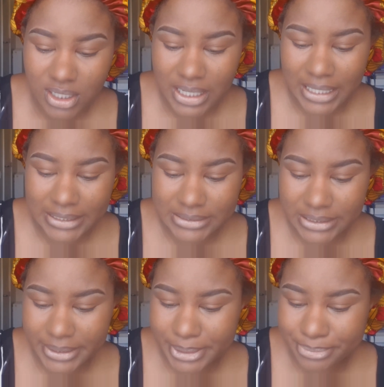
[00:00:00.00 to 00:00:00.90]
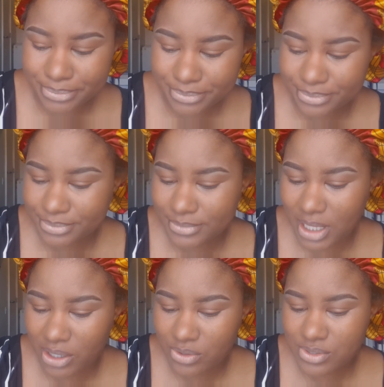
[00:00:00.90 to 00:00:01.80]
And
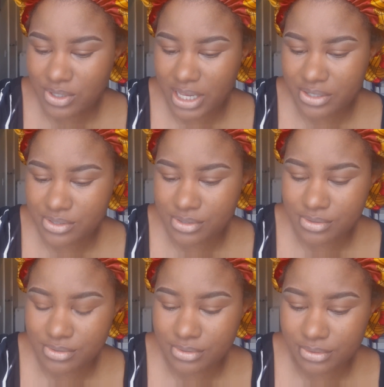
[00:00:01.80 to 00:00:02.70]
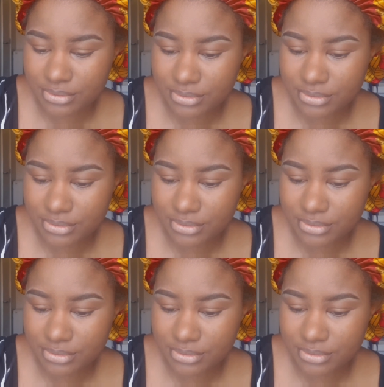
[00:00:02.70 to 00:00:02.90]
I also like to,